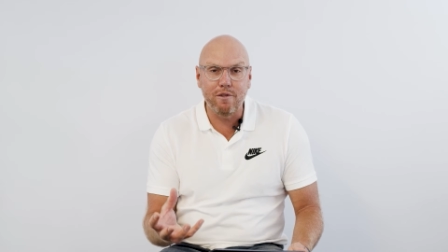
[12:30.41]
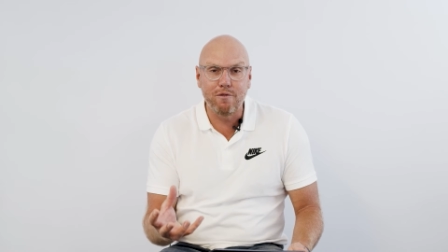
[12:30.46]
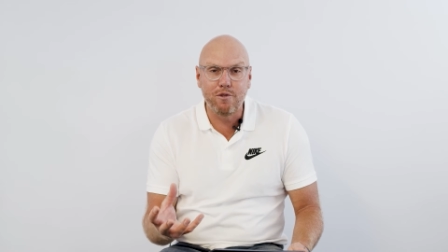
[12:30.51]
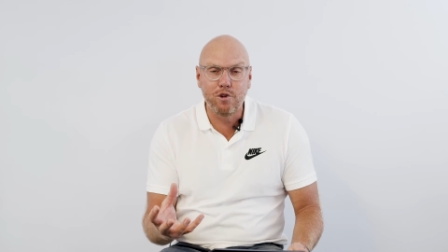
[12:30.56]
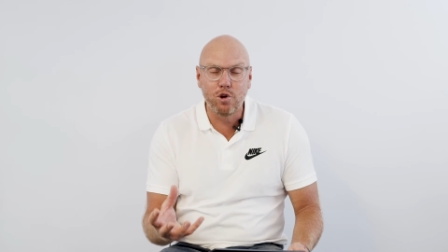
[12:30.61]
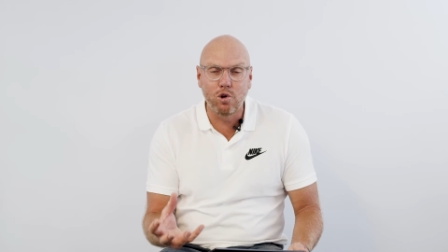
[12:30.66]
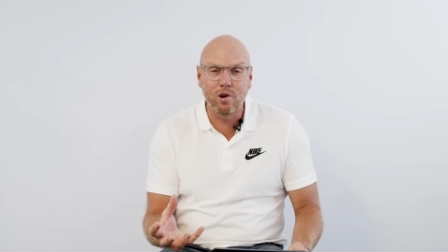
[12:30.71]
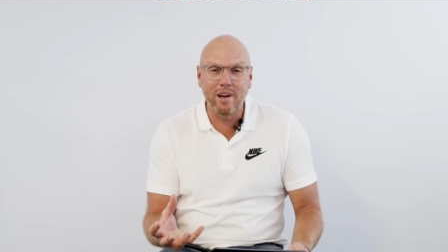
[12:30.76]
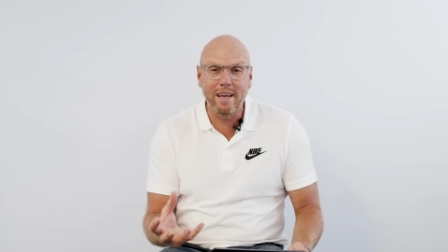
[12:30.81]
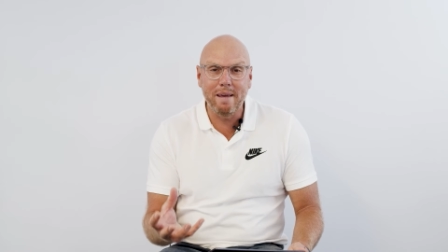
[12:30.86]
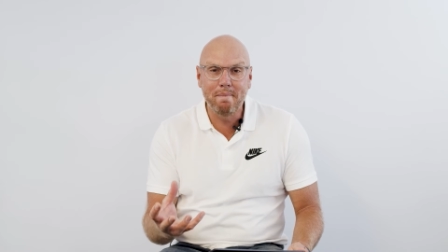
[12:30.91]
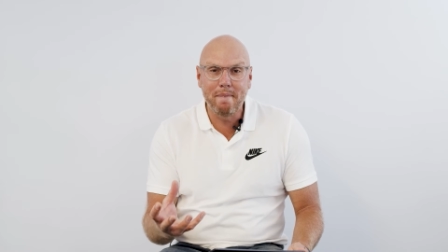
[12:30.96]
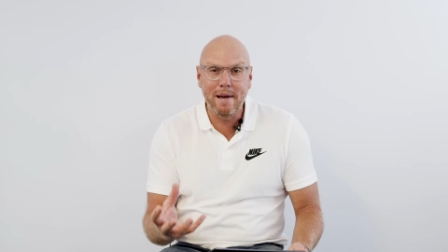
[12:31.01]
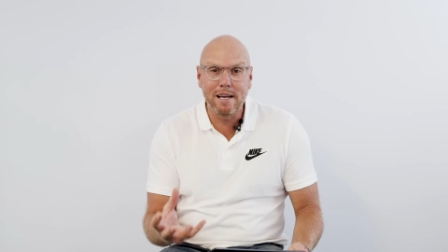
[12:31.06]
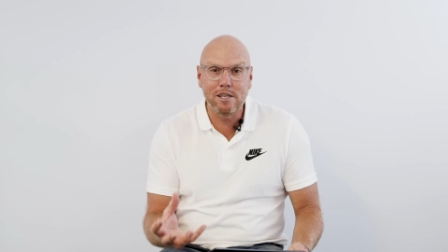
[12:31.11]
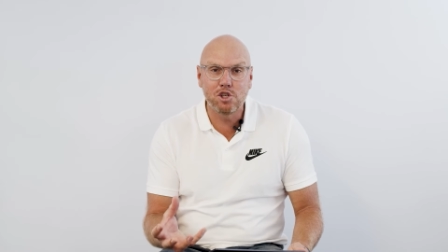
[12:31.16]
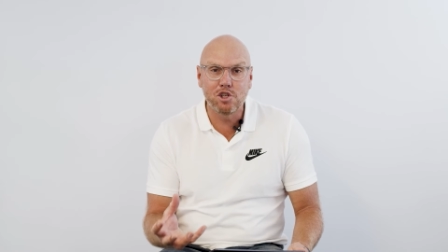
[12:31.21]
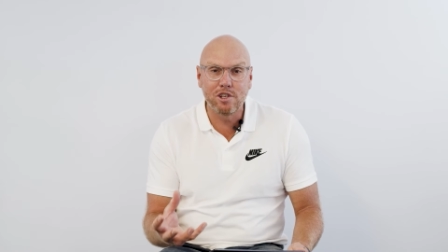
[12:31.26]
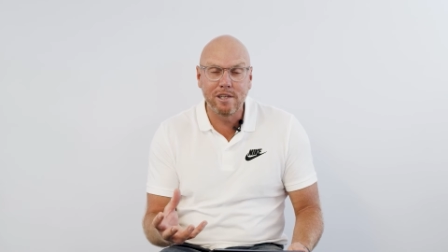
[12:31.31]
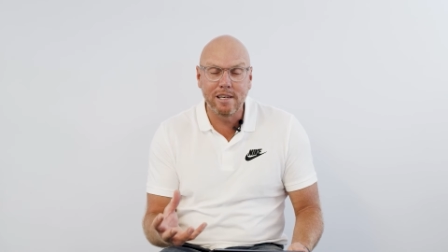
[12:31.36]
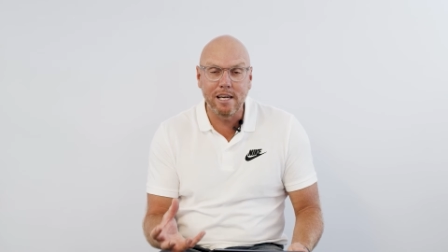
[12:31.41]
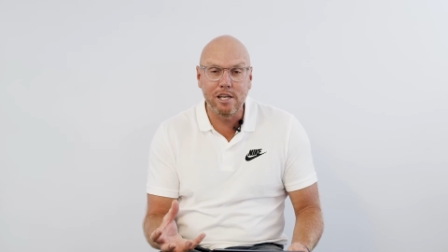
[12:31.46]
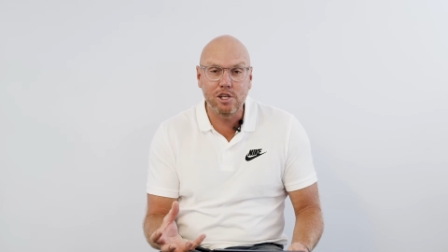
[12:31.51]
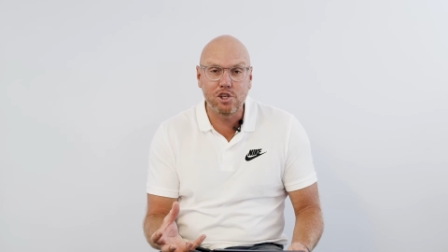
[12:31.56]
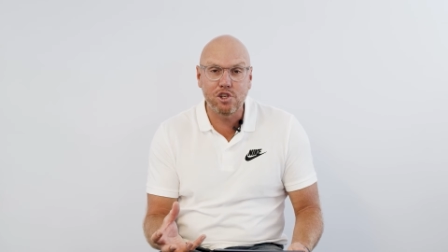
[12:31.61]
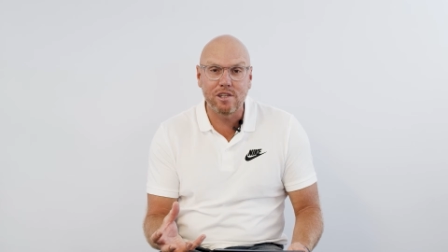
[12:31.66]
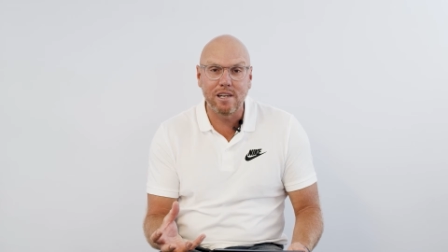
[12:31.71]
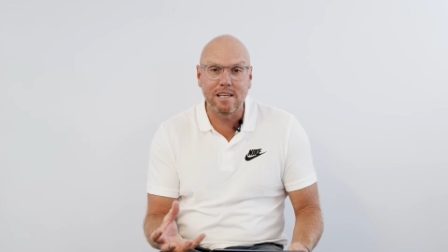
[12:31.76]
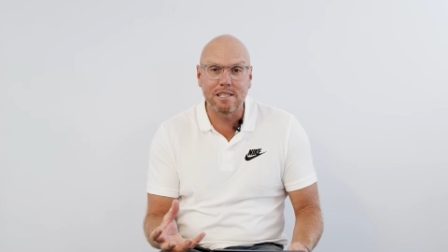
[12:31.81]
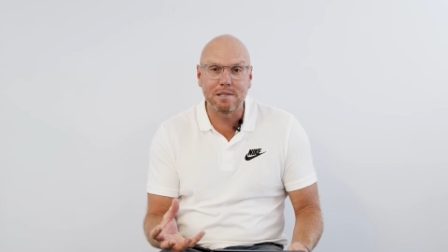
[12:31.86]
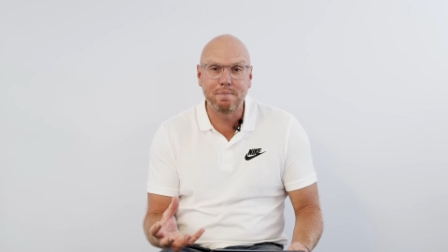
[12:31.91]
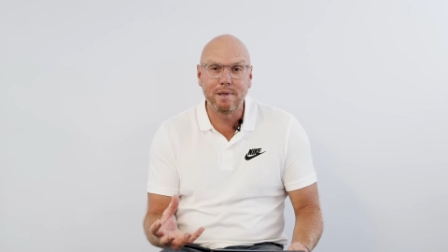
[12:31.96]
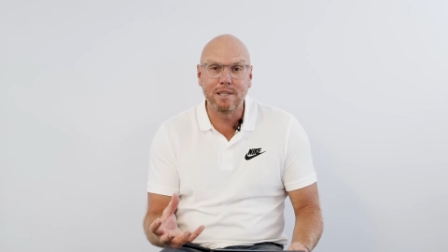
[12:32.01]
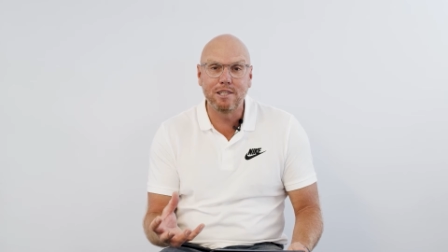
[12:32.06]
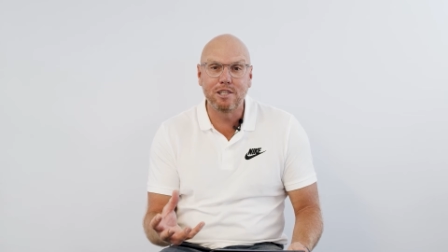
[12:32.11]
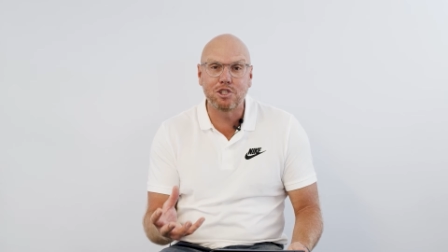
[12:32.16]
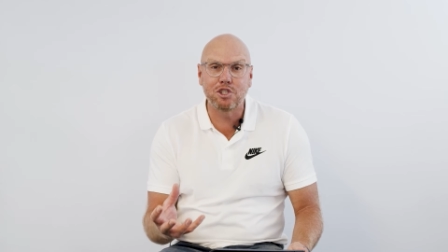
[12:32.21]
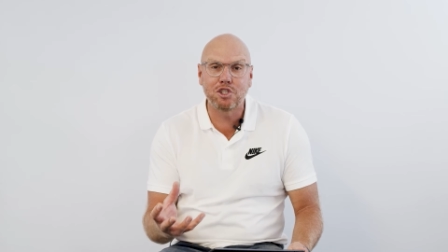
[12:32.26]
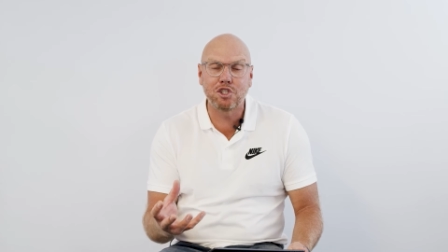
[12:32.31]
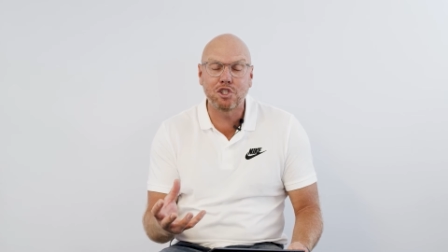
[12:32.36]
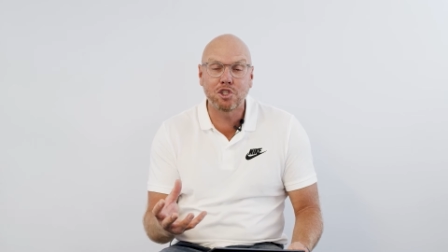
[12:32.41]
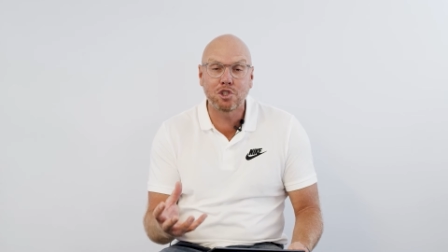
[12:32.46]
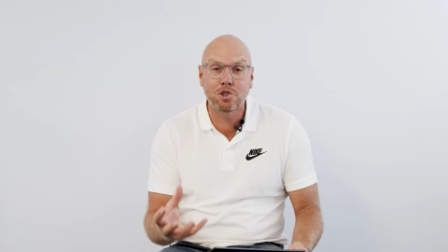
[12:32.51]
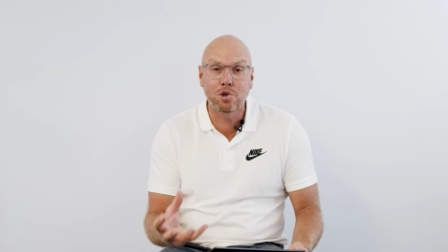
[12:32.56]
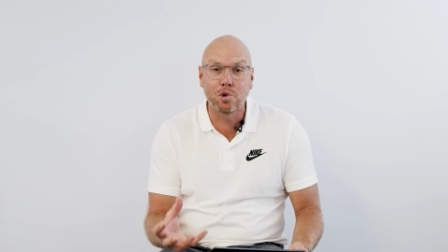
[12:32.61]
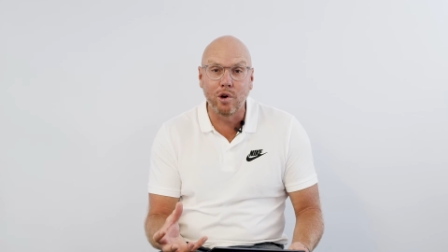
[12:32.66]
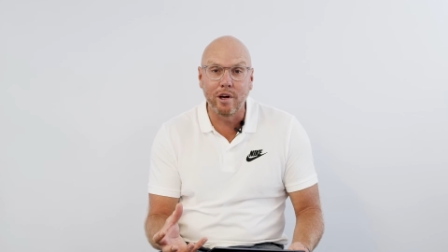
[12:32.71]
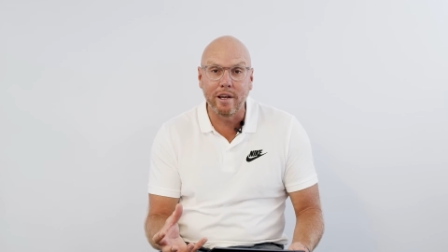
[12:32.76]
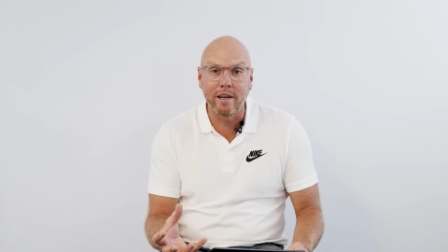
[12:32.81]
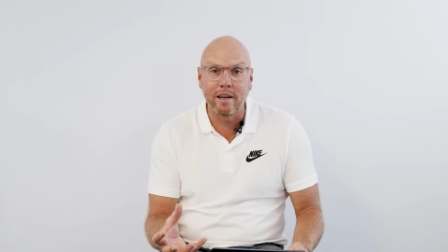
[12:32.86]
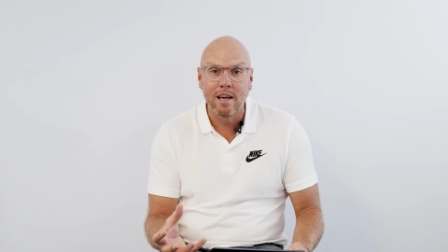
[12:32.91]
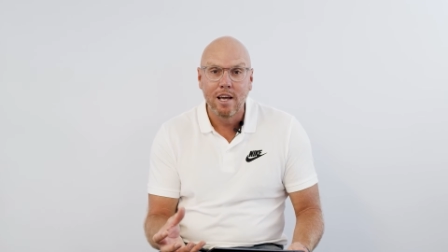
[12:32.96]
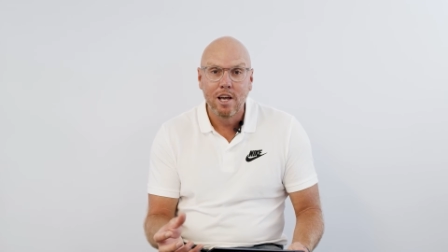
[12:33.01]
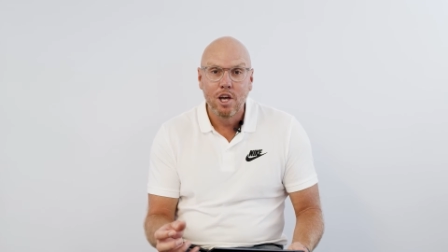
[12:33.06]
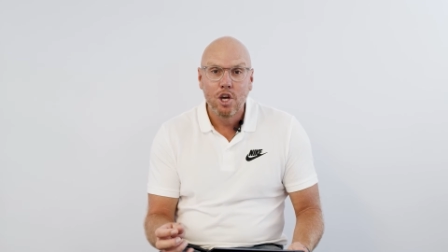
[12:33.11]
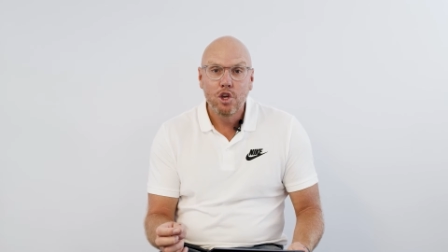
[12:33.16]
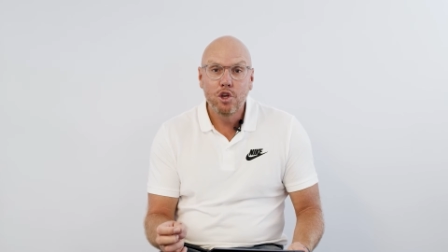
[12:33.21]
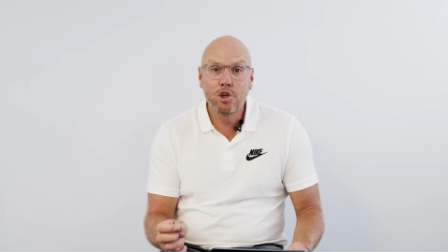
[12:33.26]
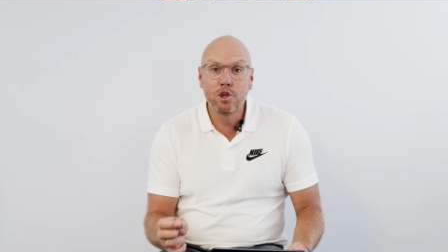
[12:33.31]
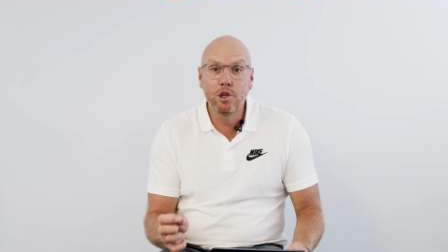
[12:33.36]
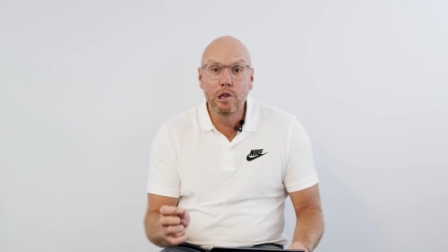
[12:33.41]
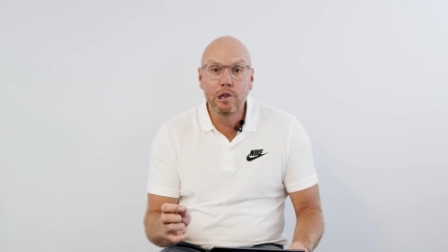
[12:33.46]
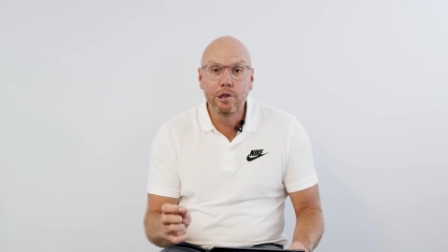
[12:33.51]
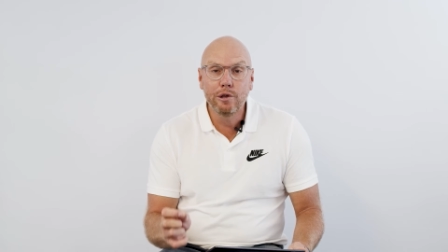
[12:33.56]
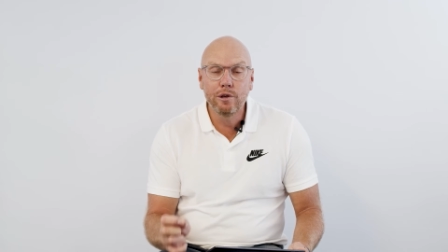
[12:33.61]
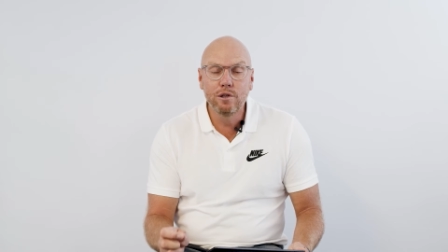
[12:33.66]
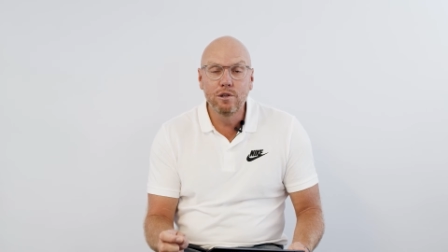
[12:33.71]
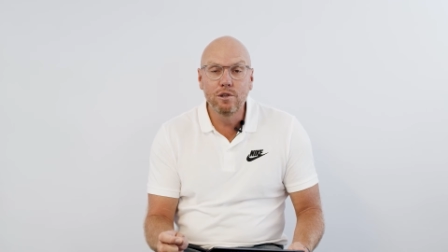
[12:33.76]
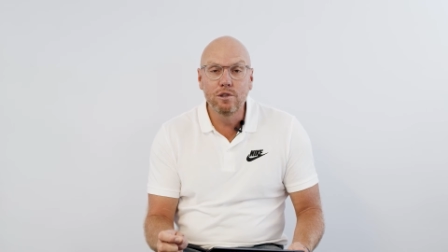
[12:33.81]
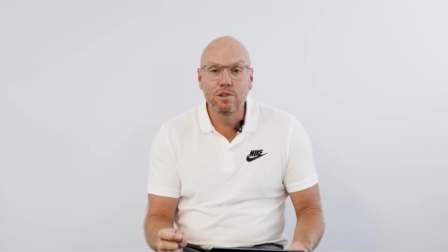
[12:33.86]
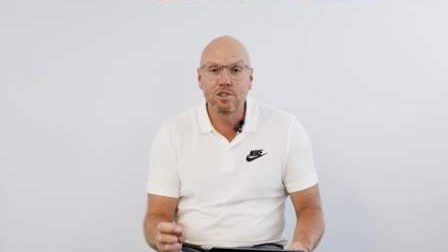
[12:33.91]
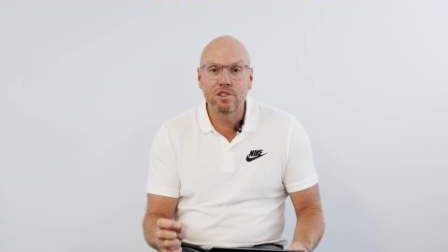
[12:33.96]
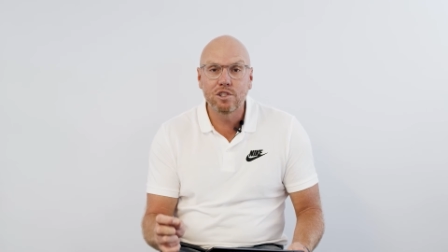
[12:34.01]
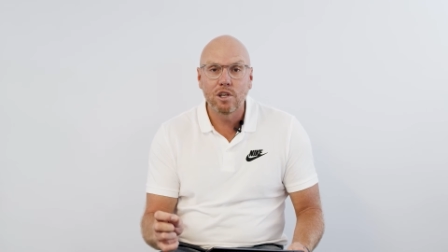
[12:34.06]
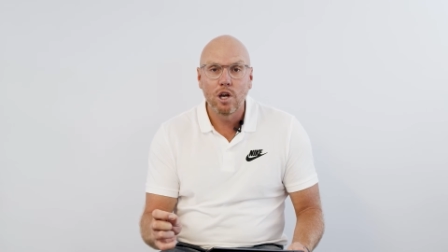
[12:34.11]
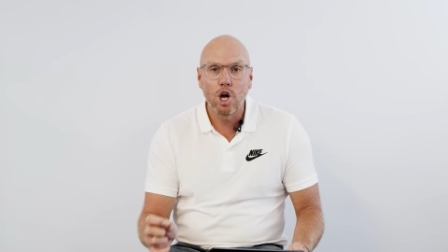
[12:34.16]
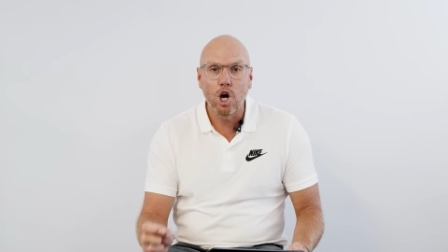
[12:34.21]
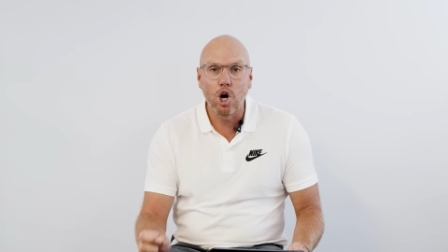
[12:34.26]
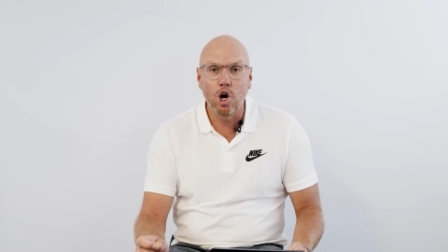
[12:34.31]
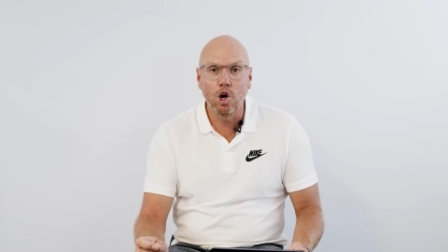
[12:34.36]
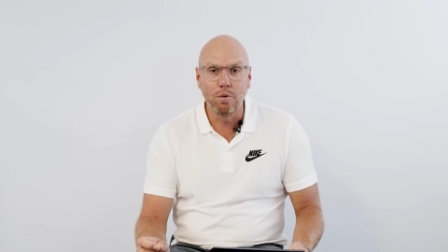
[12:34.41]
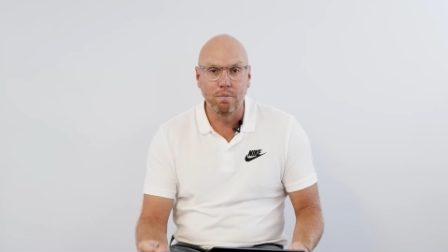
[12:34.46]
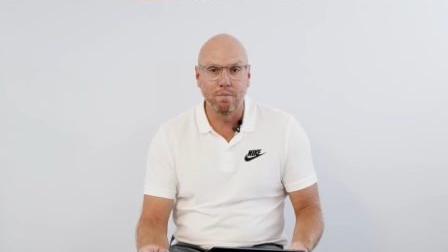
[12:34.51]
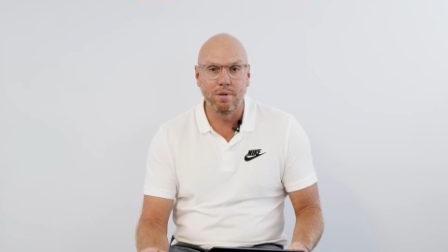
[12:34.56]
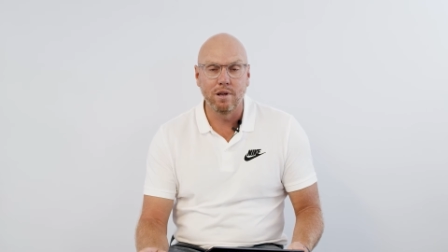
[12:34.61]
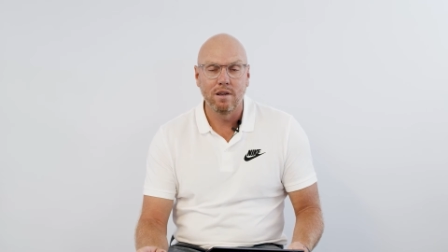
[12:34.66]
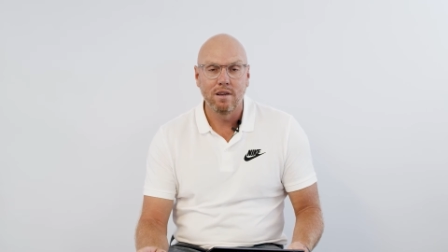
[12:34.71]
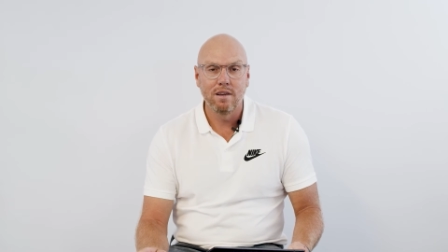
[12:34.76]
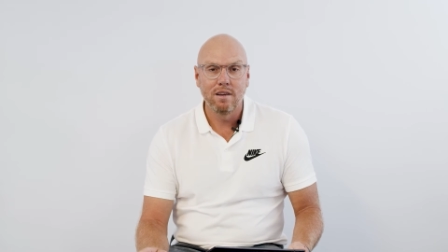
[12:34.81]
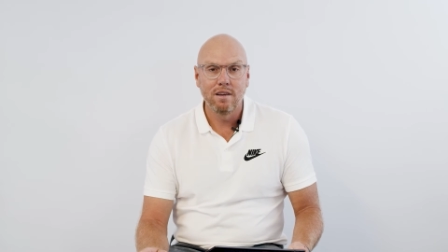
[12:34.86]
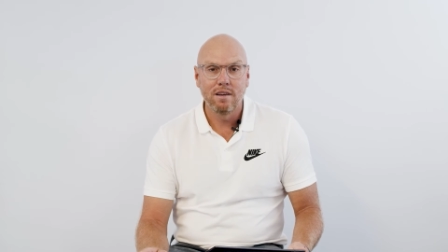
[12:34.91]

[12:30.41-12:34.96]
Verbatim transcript: if your imagination has been destroyed, you lose hope.